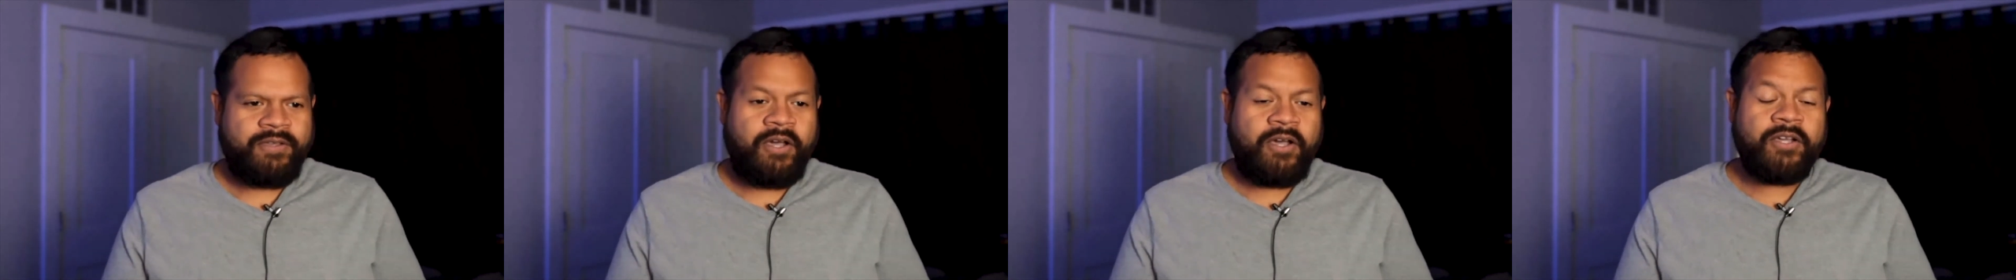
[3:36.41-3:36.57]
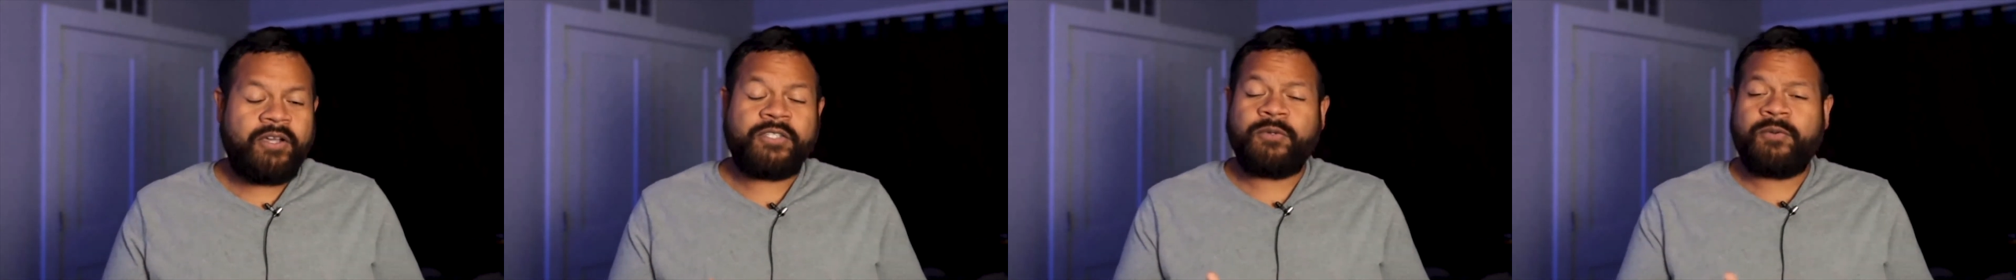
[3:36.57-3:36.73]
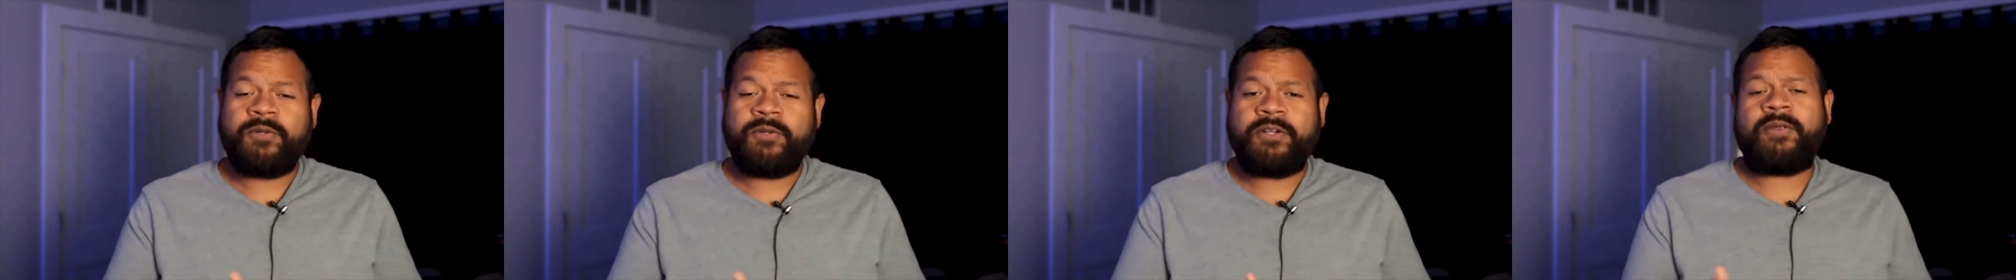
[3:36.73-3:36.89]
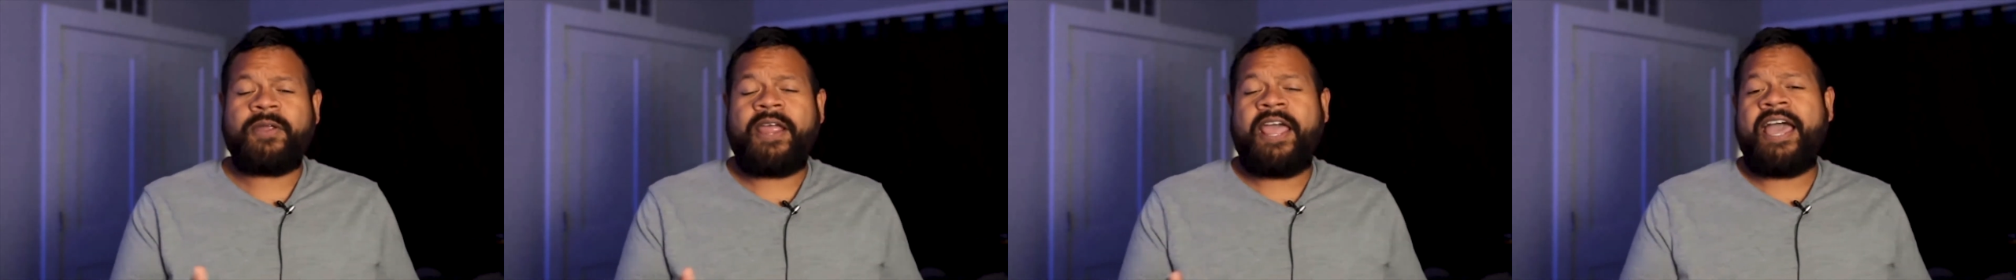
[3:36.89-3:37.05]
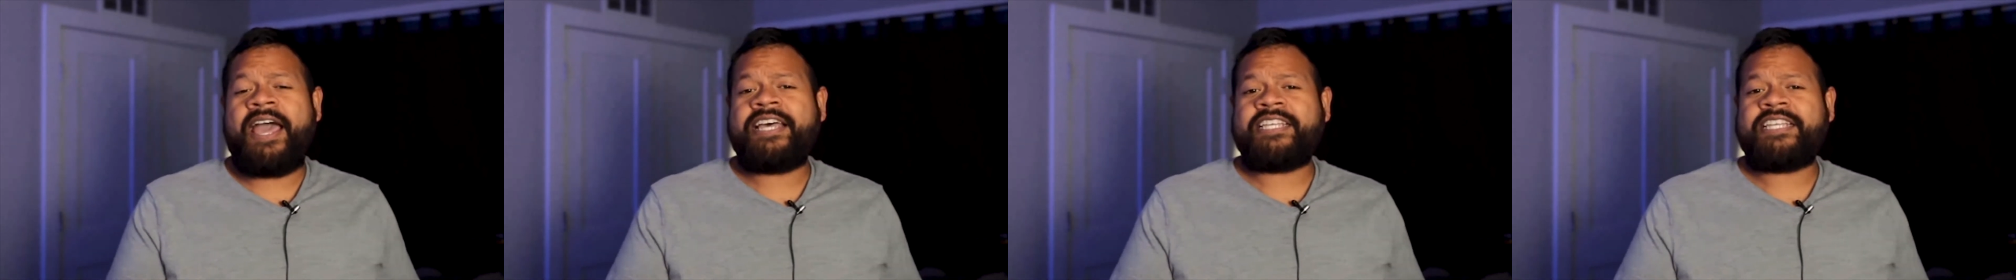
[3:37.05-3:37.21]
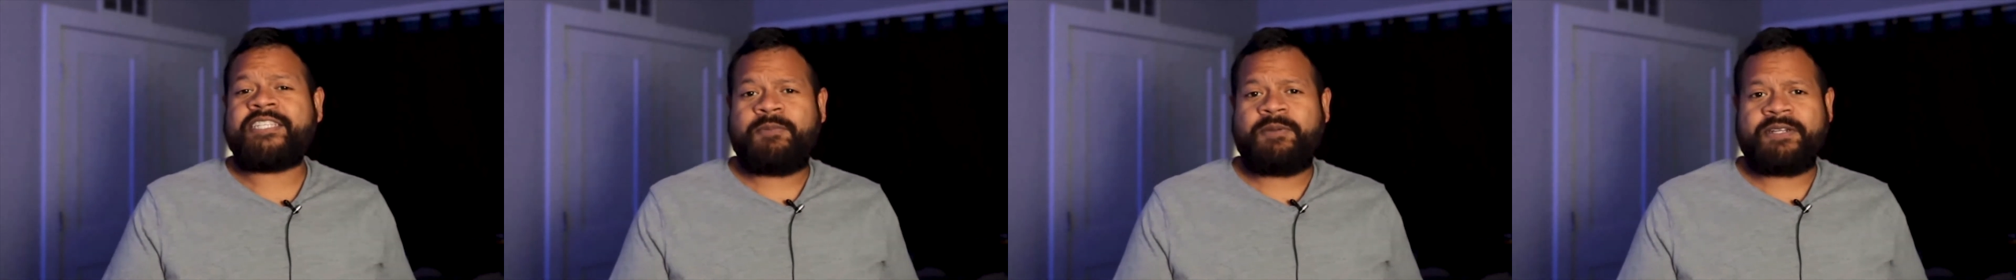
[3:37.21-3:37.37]
Also, another
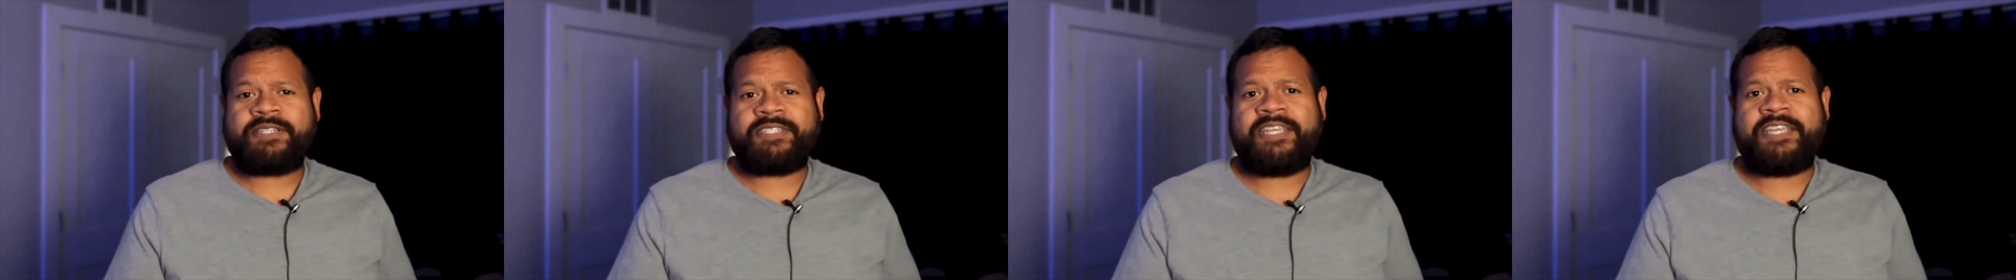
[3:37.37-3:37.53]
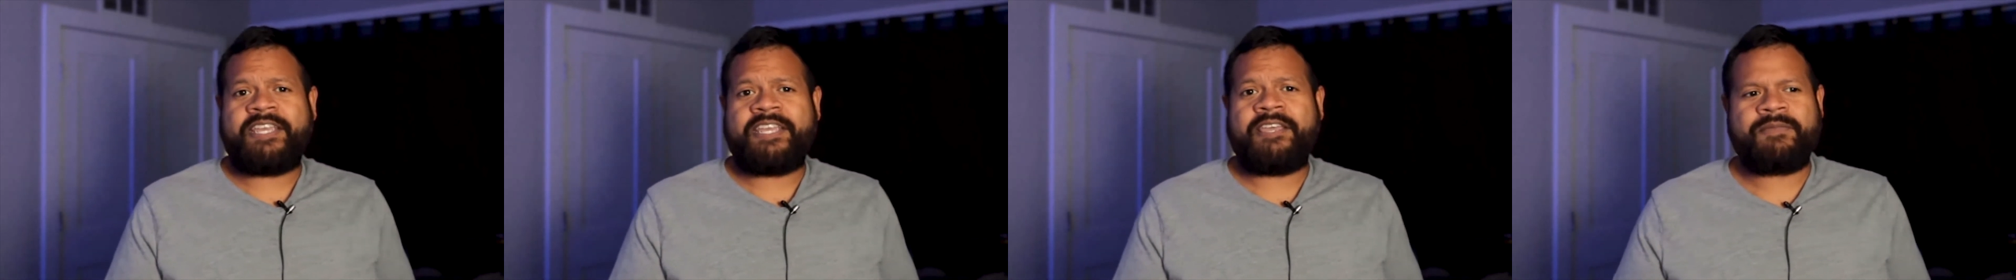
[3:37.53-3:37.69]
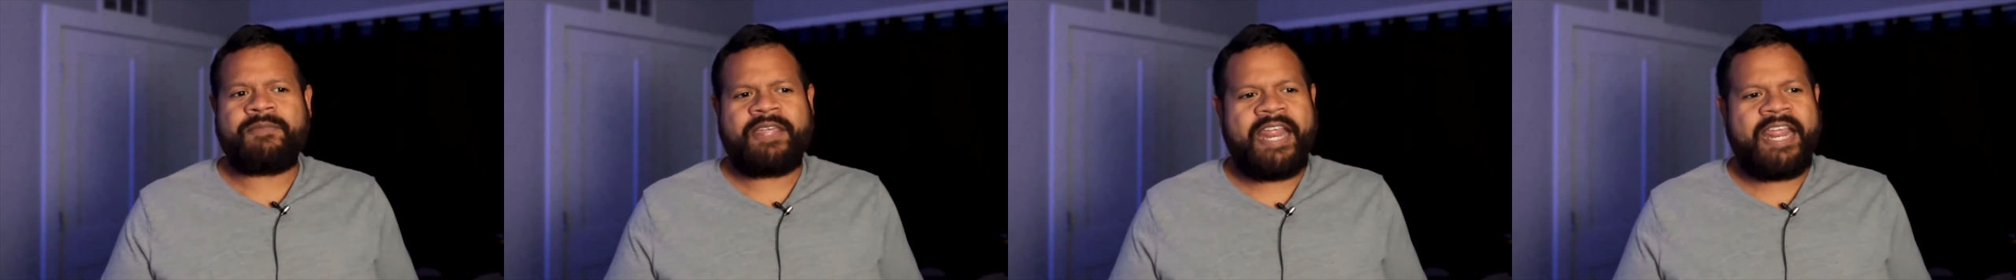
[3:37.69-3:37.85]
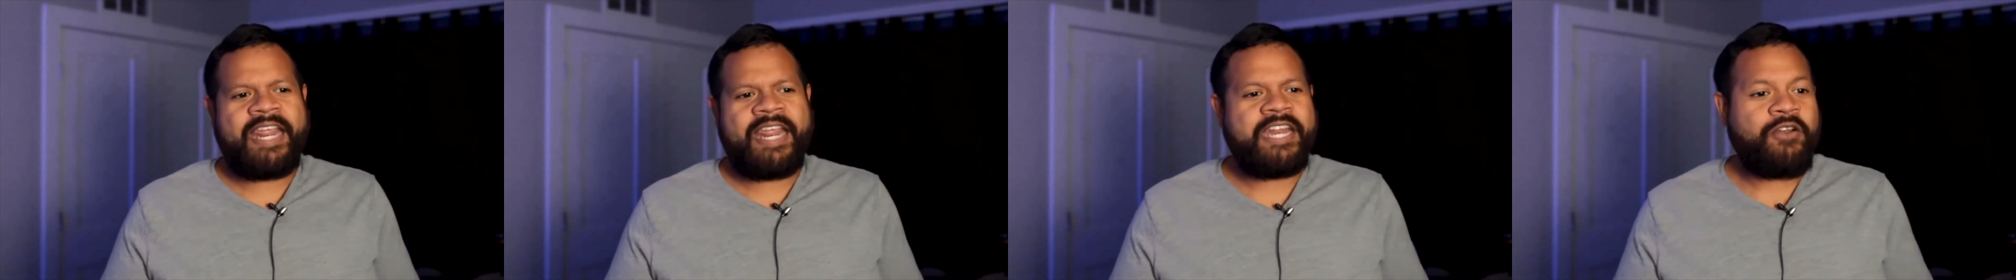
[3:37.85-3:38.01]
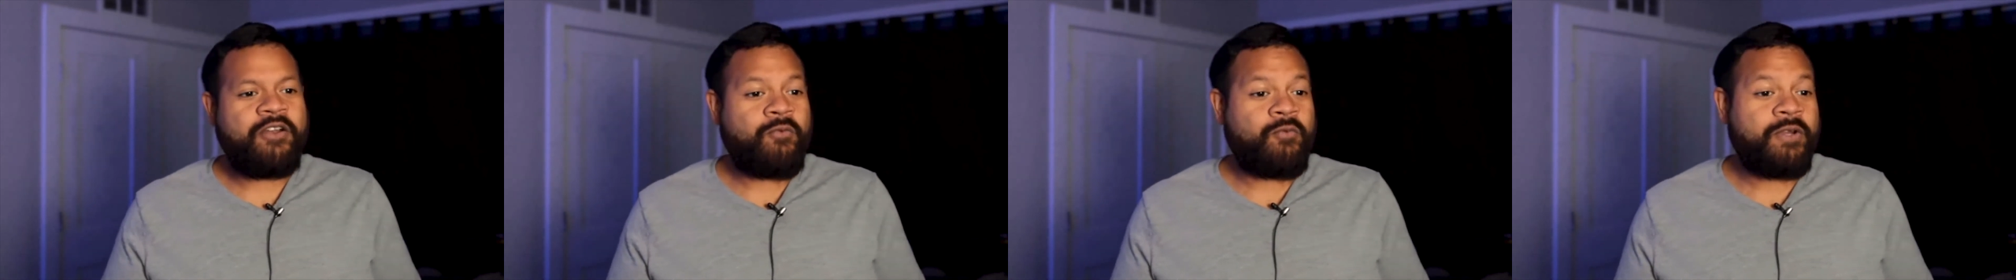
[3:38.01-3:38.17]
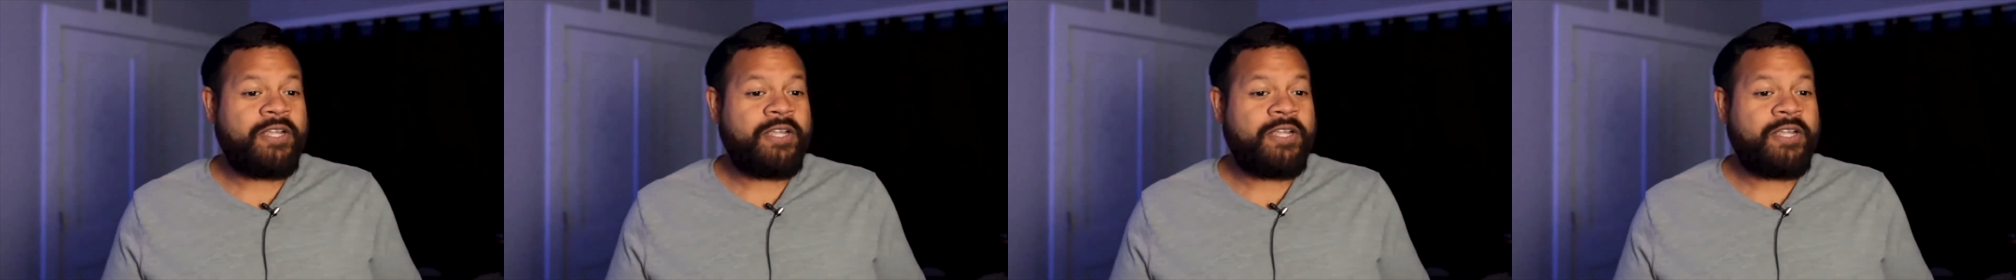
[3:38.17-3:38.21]
aspect to him that I didn't